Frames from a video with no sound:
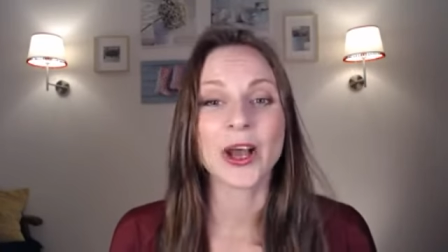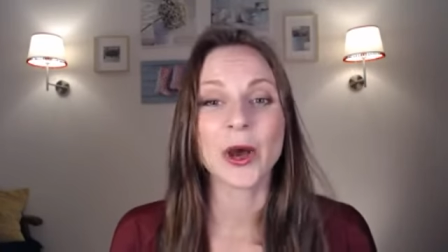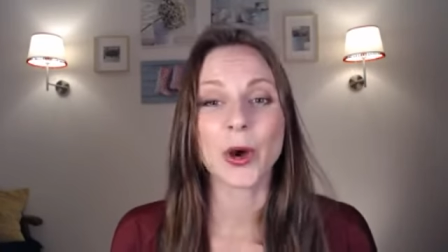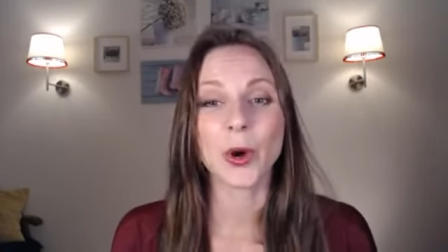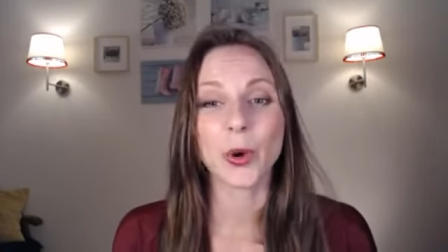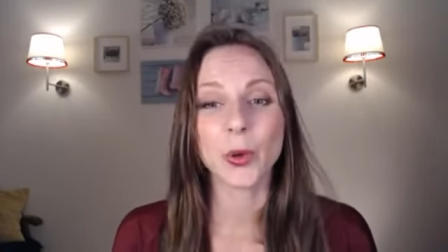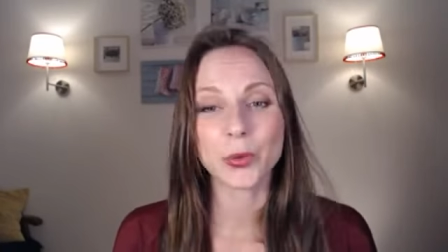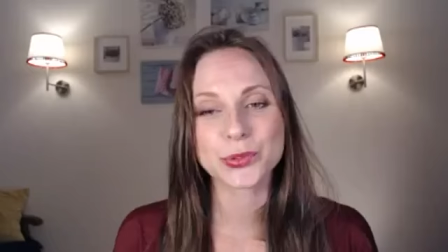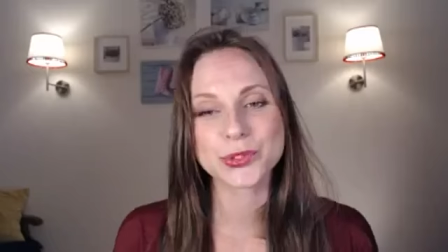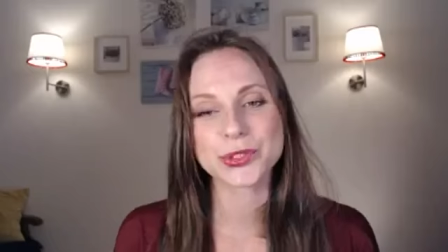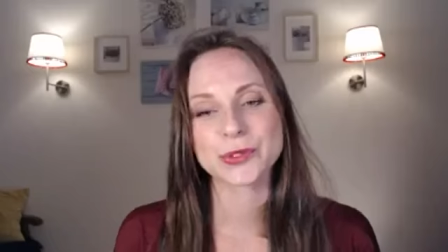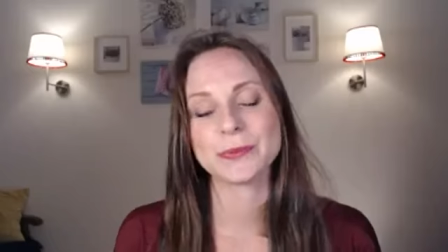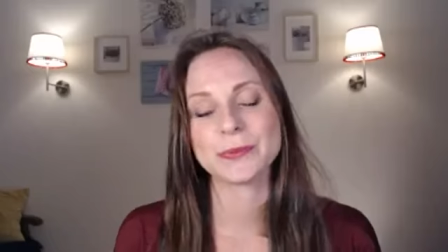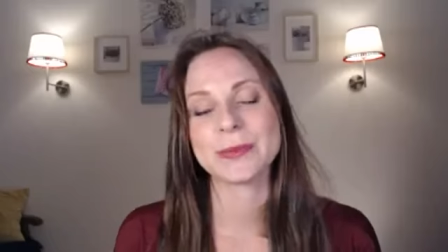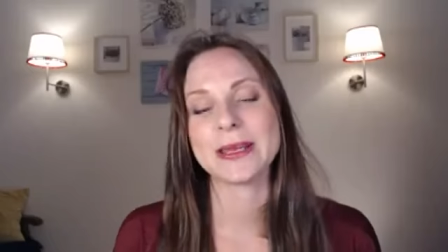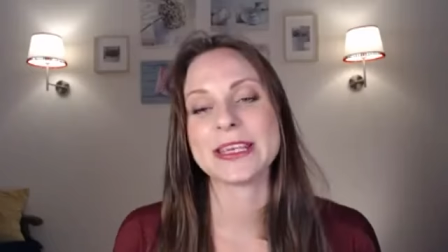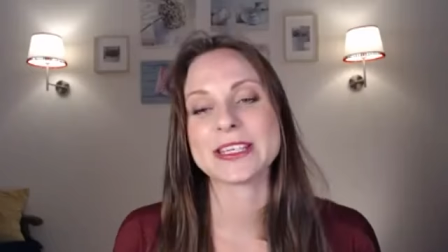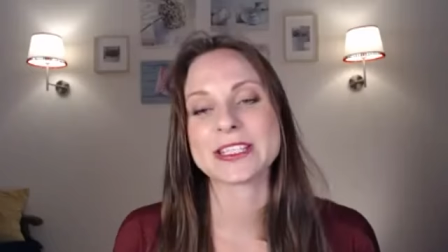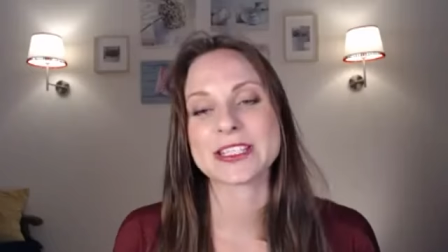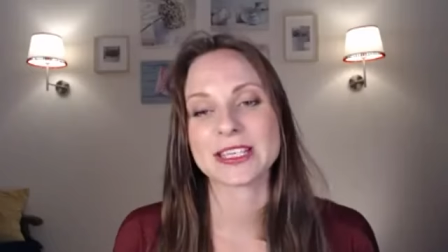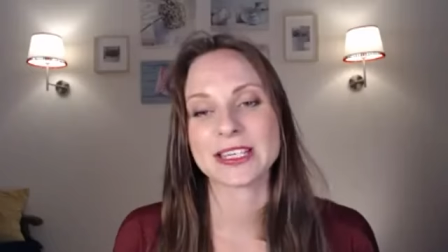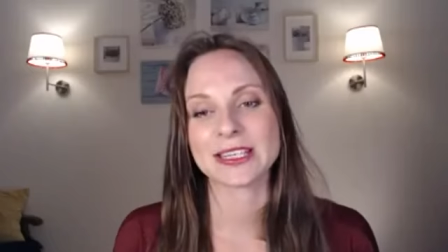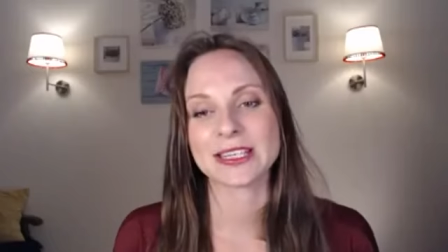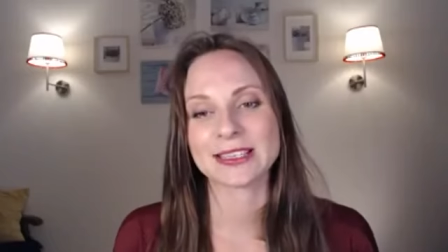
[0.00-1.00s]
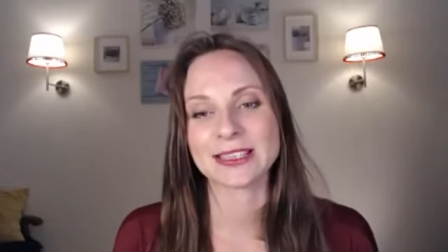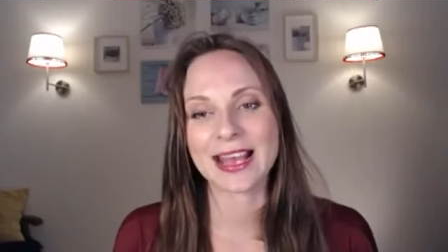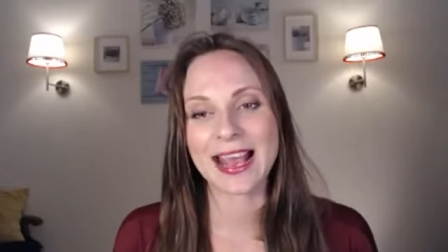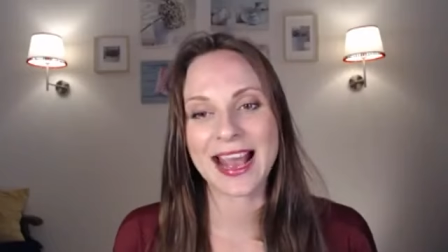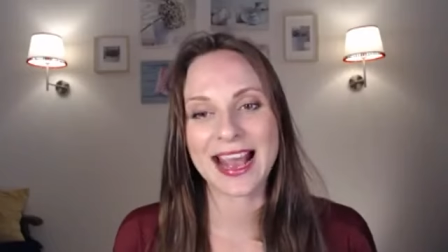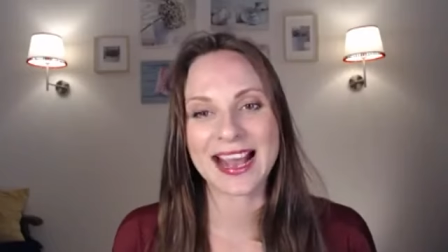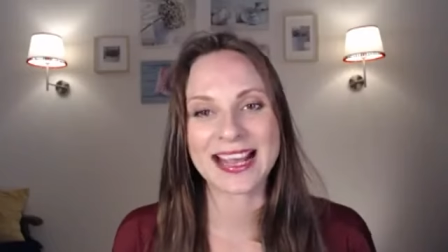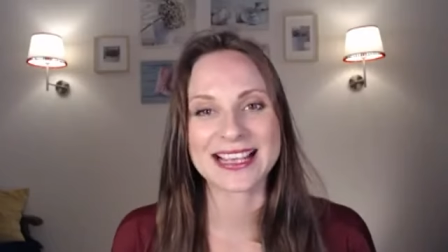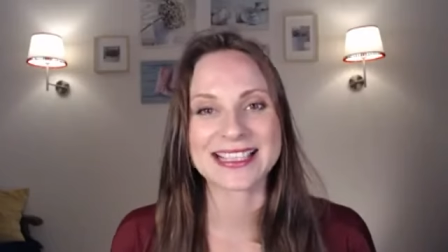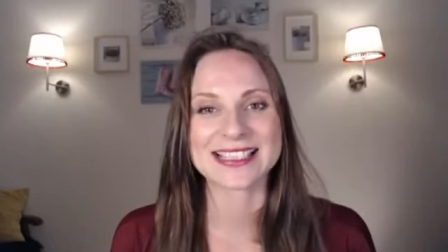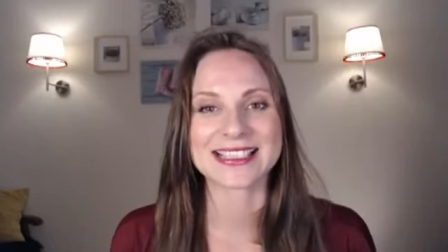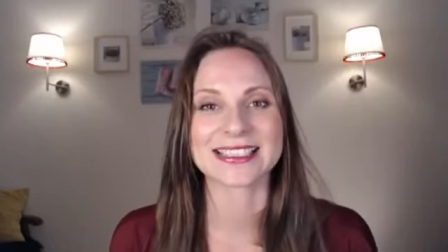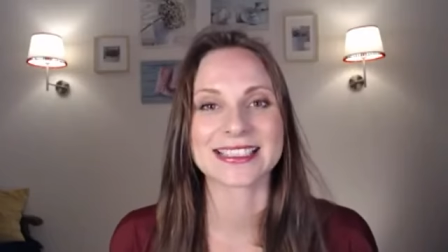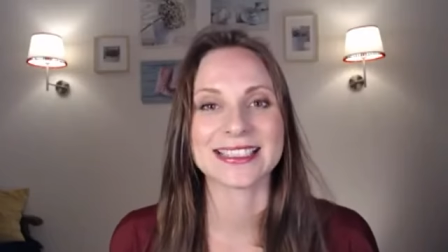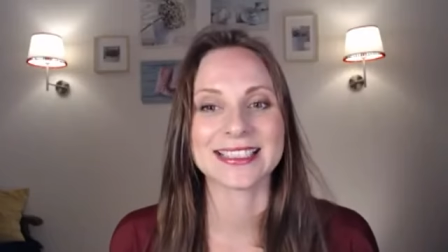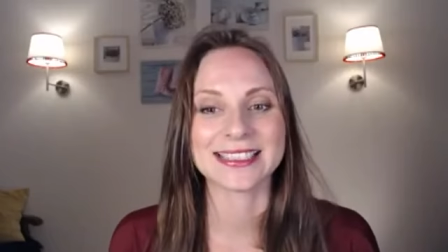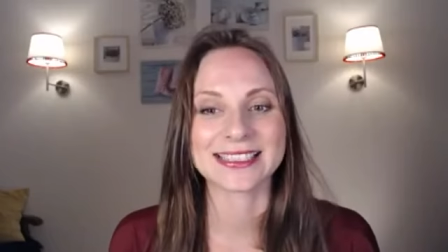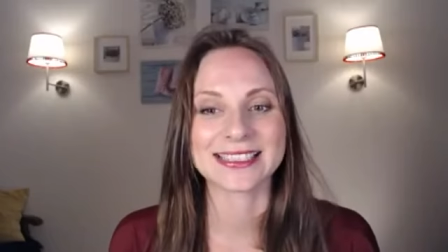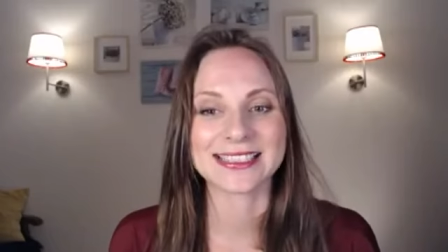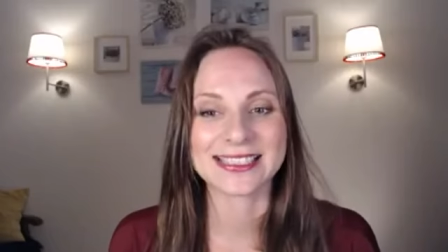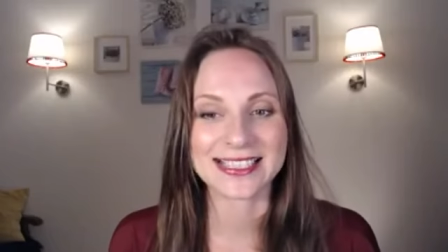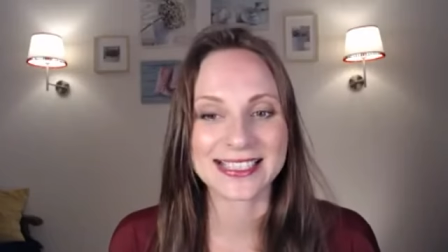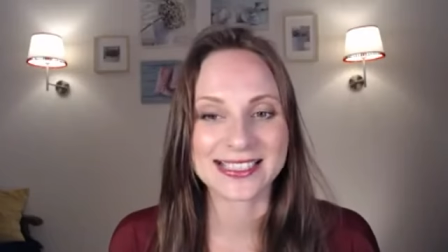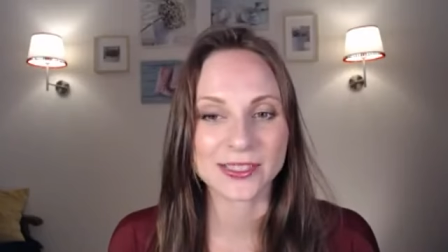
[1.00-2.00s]
automation as the
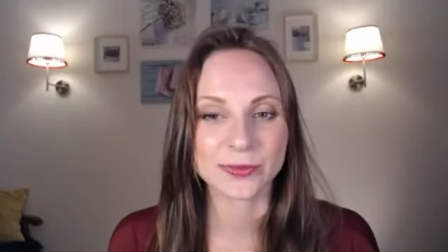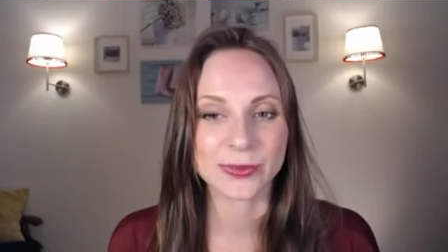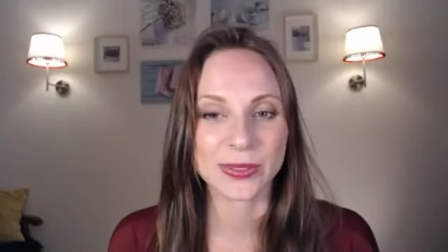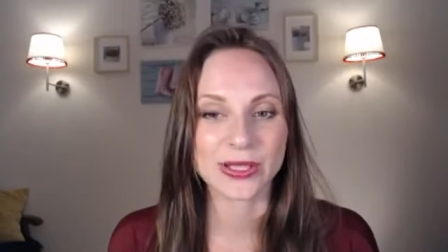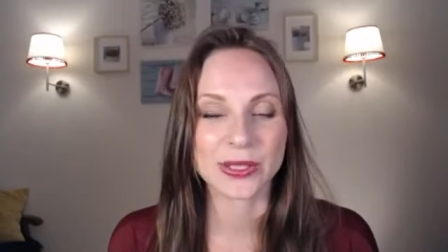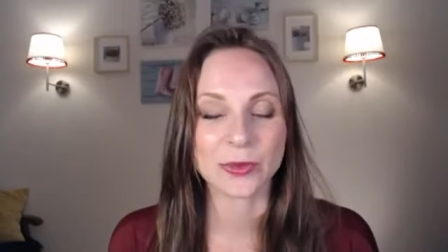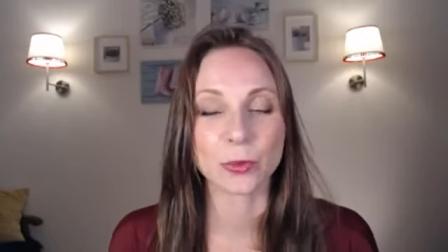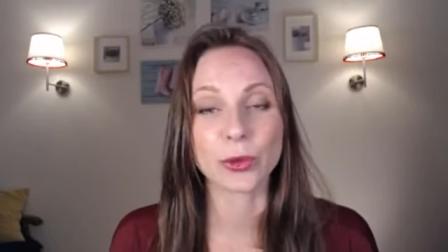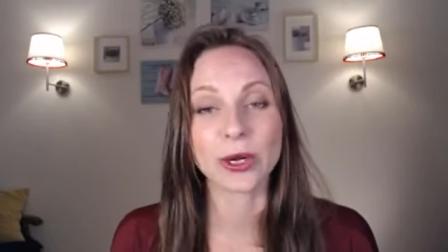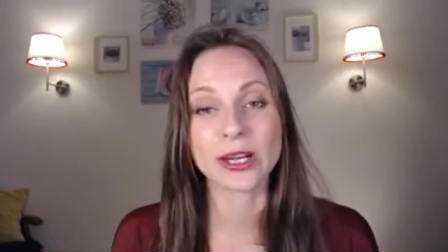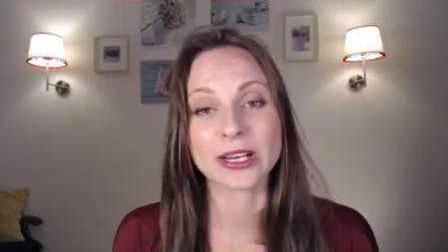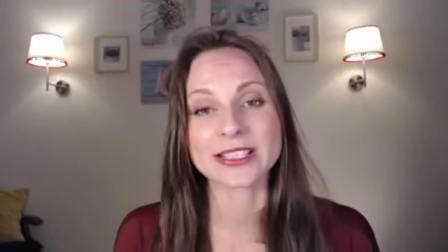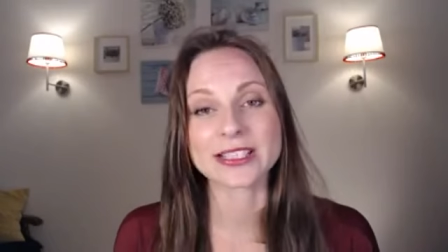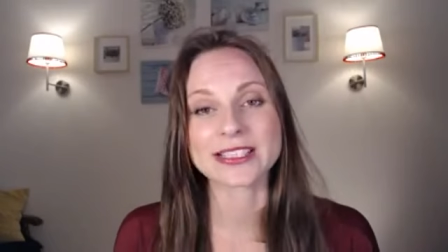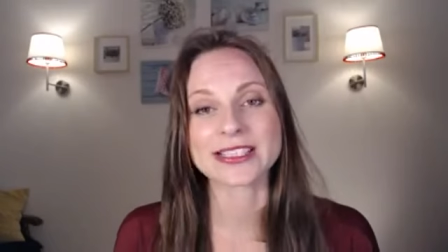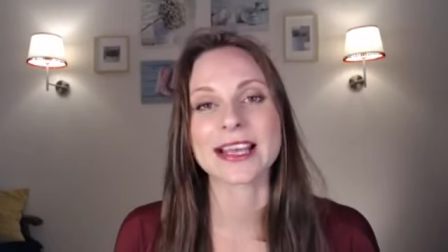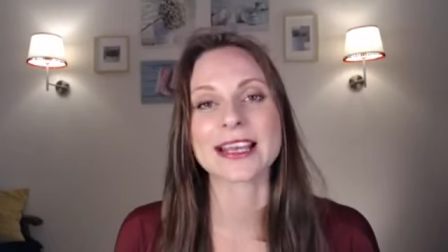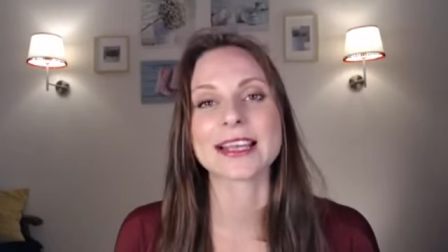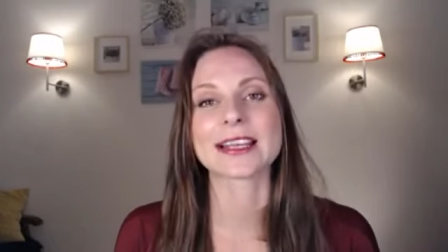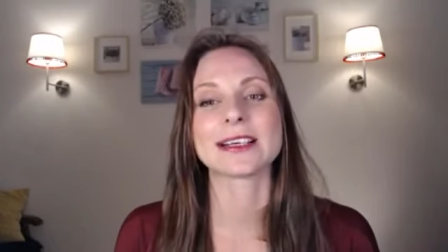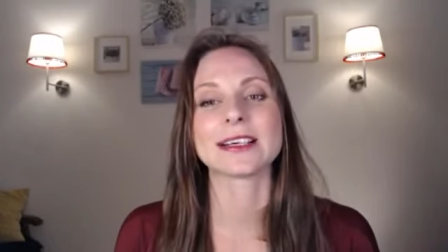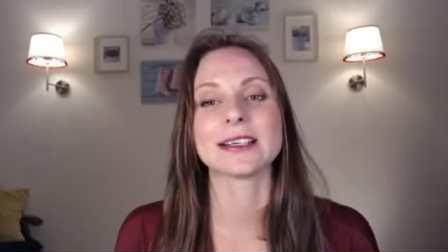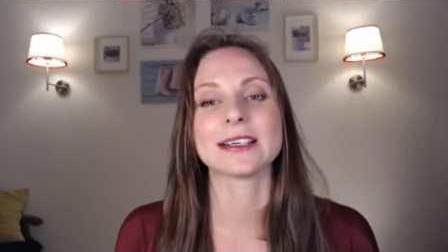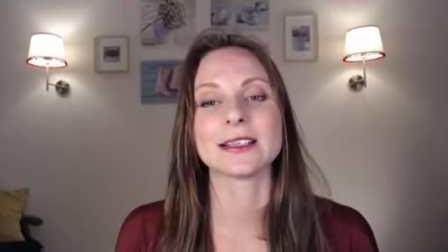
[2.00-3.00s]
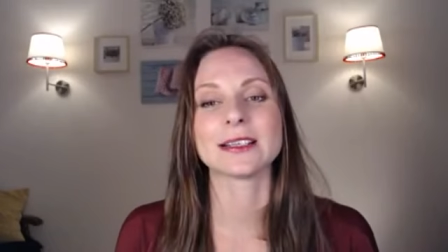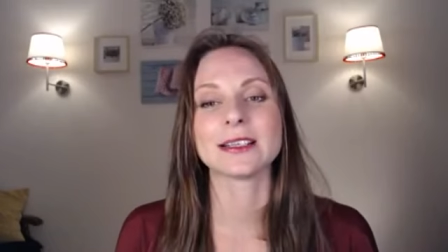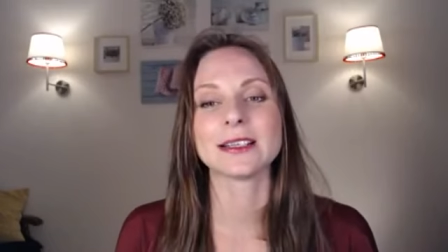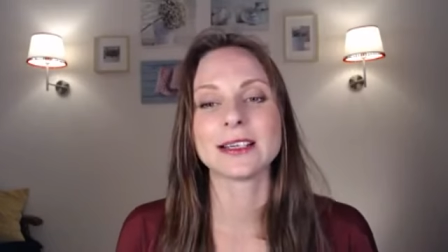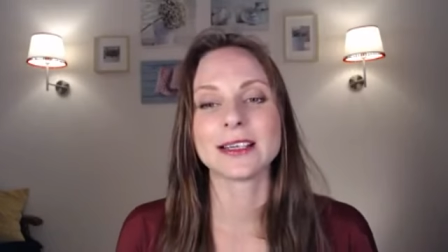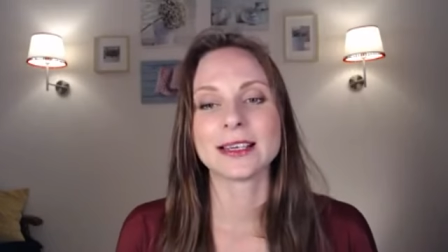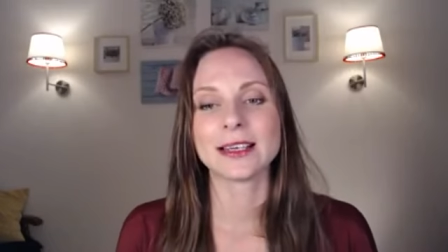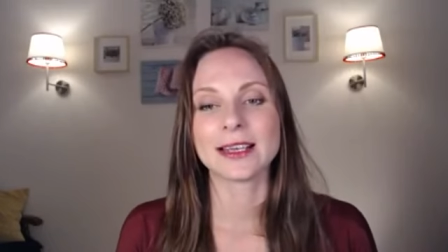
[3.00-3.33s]
6-week work cycle